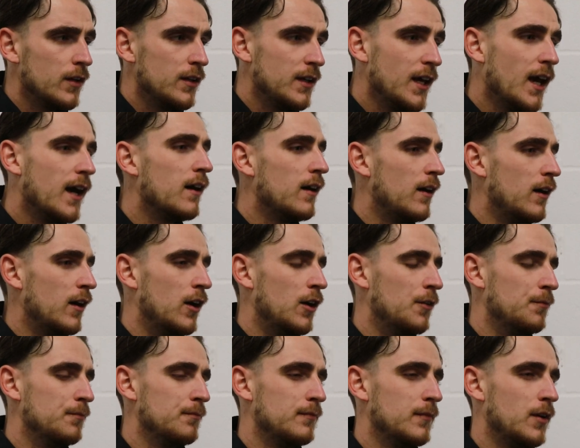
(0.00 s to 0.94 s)
Yeah,
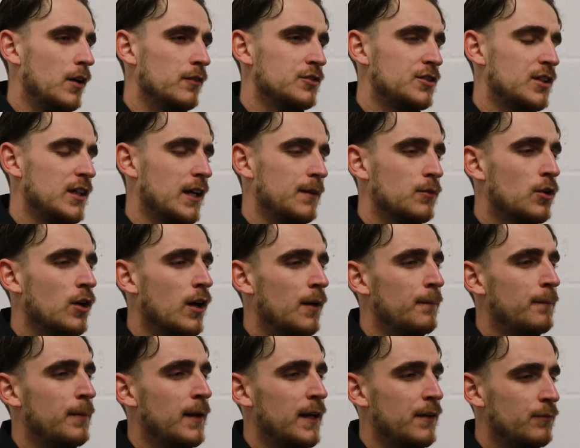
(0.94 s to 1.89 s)
obviously
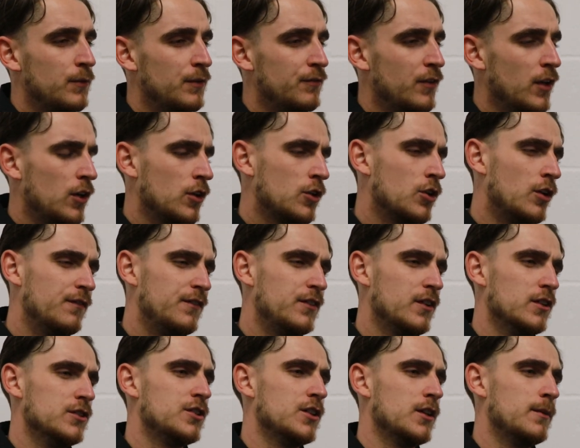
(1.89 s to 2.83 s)
I'm playing with a lot of
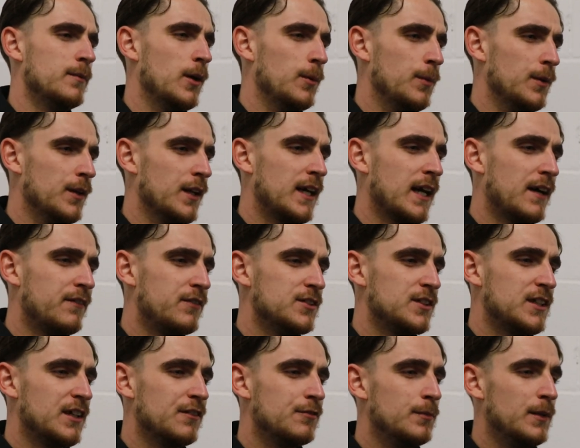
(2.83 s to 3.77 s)
confidence at the moment. The
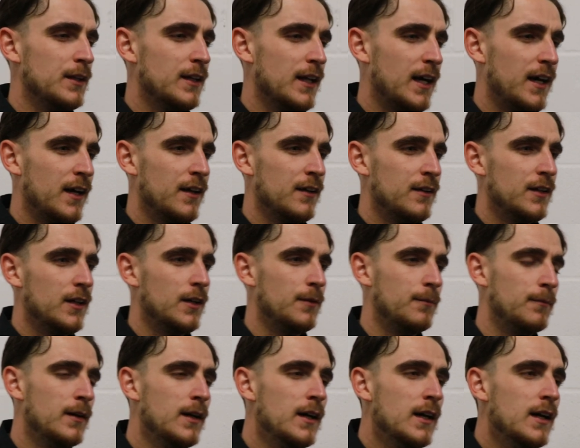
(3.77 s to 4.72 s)
gaffer's given me that, and
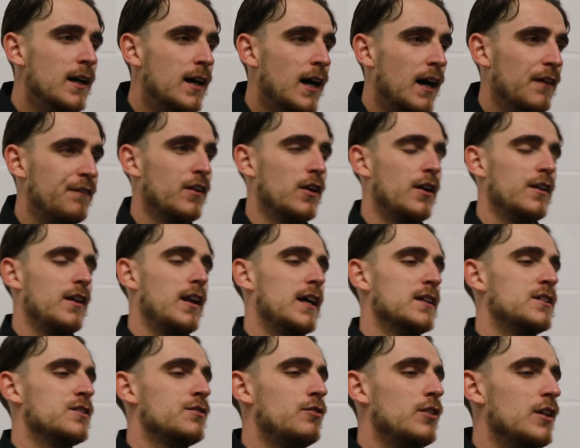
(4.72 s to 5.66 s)
I feel like the
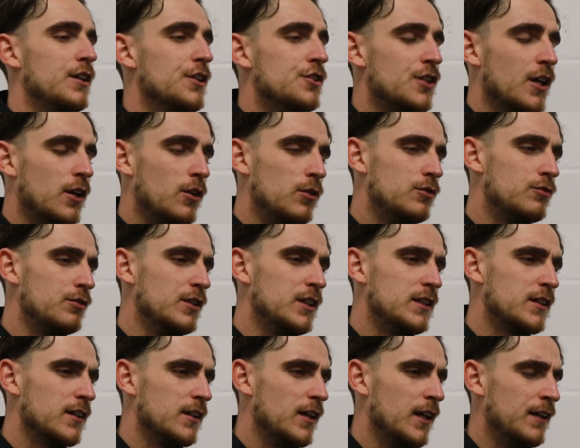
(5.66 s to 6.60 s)
lads have really gelled
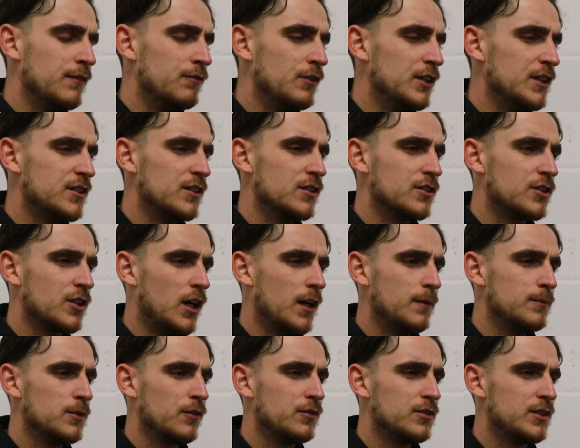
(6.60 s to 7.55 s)
in recent
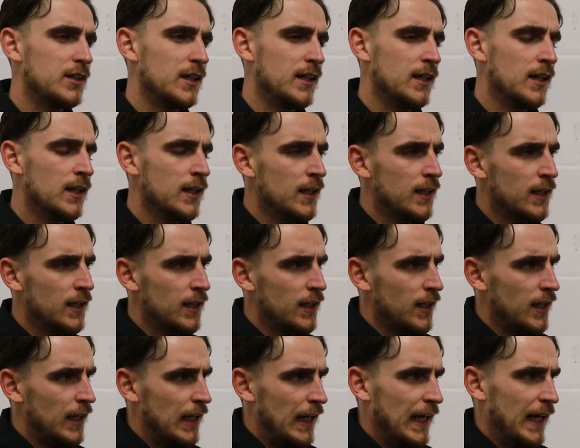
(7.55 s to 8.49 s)
times. Obviously,
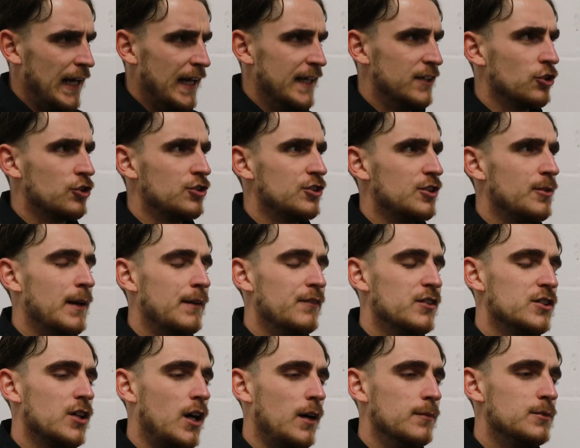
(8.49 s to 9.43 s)
it took us a little
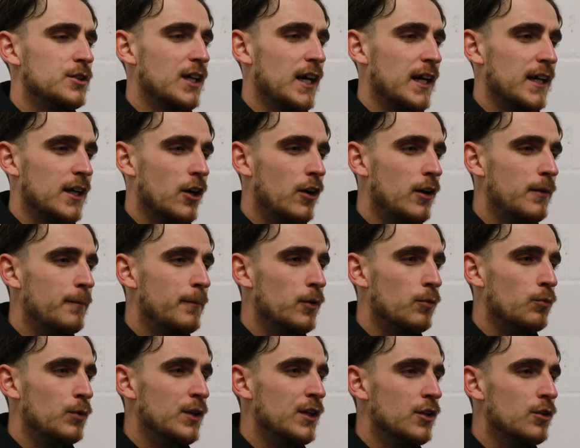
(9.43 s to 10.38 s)
bit of time to get going,
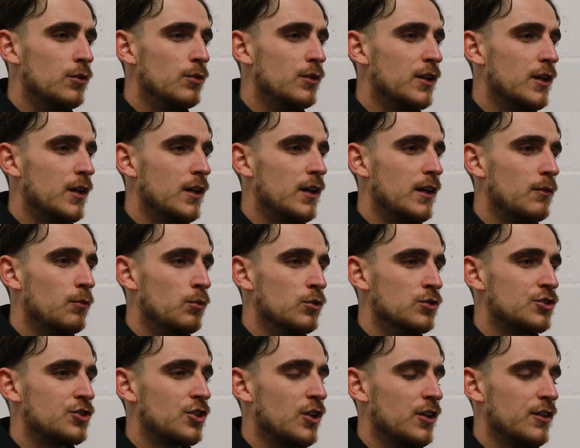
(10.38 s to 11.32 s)
but we knew that
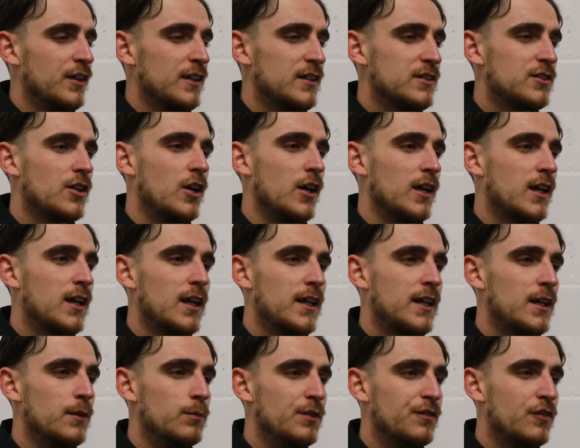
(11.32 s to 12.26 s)
once things started
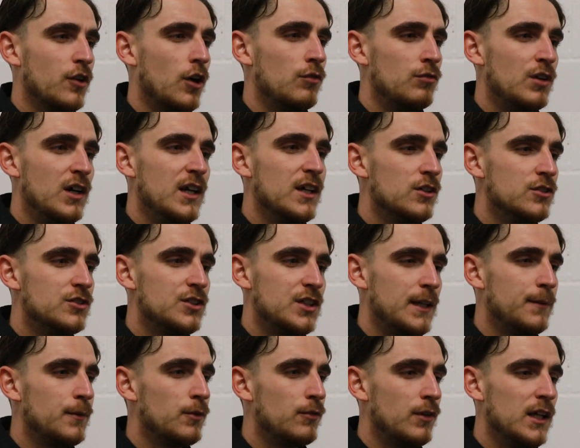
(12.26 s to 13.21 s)
clicking, we've got a really good
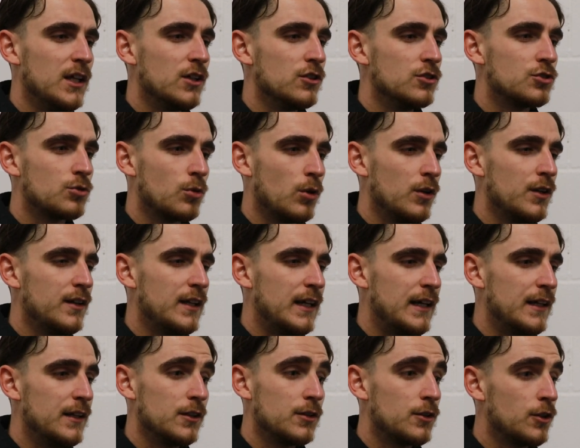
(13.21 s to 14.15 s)
team and a really good squad in
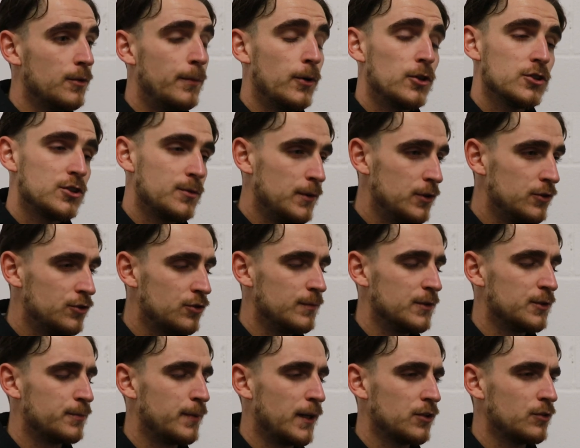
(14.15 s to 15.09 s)
there that can possibly do
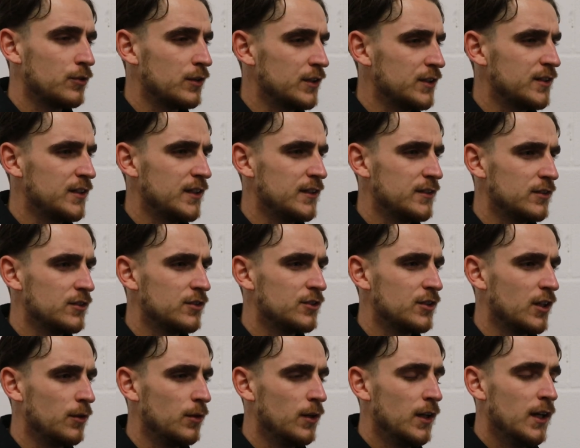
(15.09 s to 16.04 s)
something special this season,
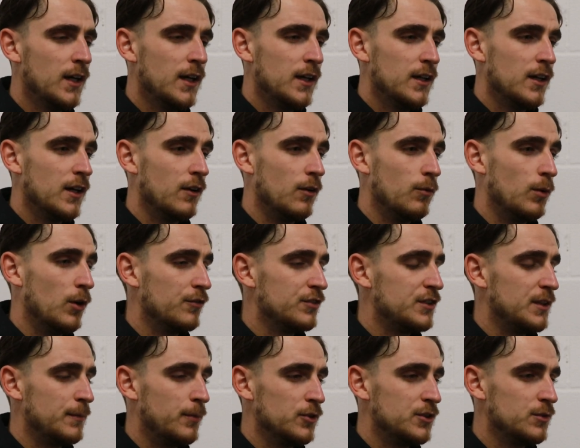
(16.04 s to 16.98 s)
so we're
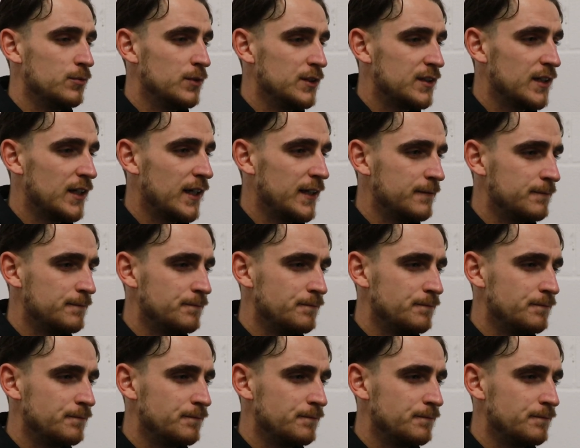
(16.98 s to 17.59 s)
obviously buzzing with today.